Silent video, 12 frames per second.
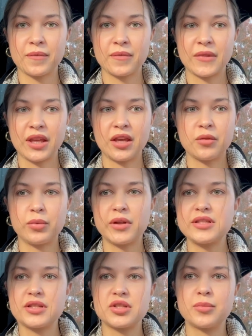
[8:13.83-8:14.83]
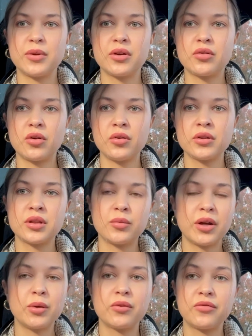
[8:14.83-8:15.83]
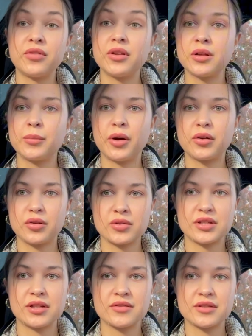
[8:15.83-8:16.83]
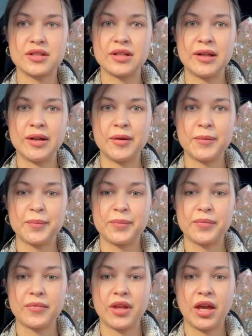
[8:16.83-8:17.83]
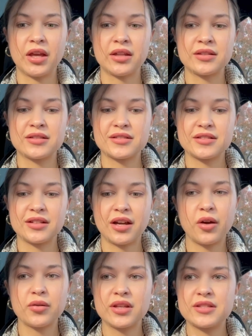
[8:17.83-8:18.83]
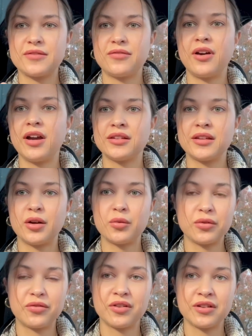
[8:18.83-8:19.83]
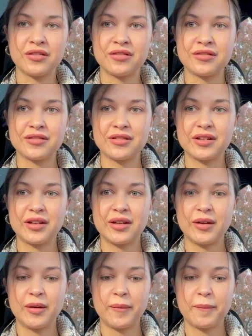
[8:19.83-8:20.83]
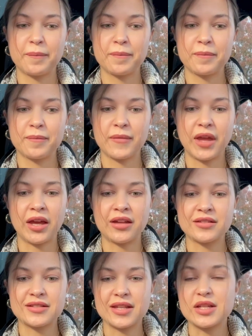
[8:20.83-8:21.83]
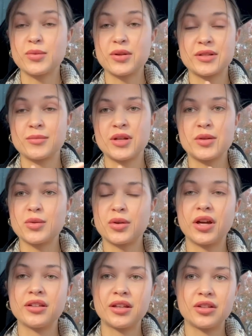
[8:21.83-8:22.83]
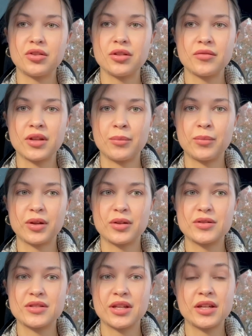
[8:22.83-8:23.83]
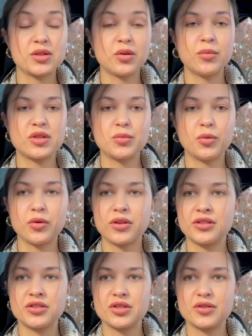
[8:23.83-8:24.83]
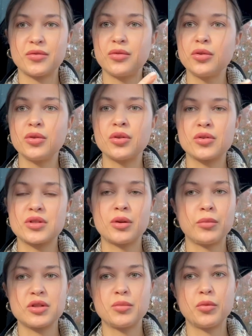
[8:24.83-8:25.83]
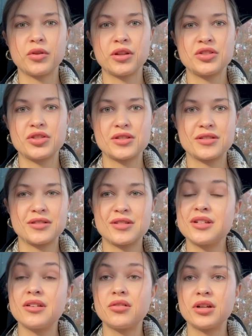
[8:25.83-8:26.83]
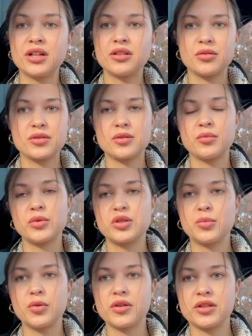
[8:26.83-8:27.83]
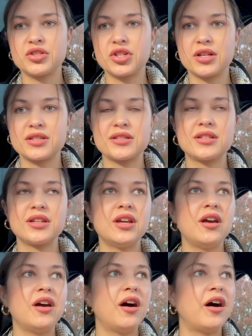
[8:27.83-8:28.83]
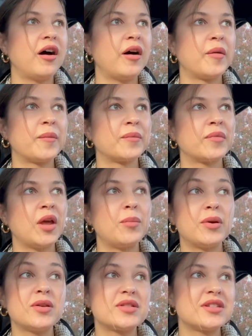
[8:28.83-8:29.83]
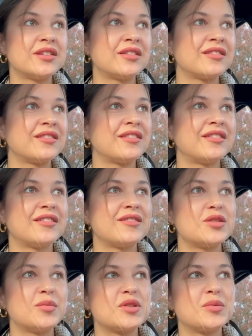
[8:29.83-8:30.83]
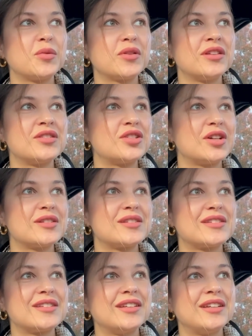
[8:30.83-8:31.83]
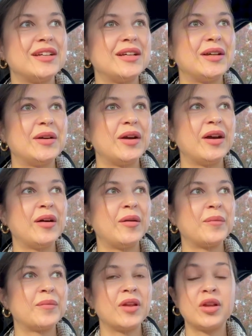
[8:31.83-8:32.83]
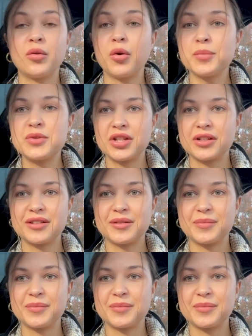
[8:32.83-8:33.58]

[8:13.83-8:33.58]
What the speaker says: can play such a big role in the way we feel about ourselves and how they define how we feel. And that's why sometimes we can't get rid of them, because they're so much more than just food, or so much more than just a cigarette, or so much more than just a person, so much more than just an object.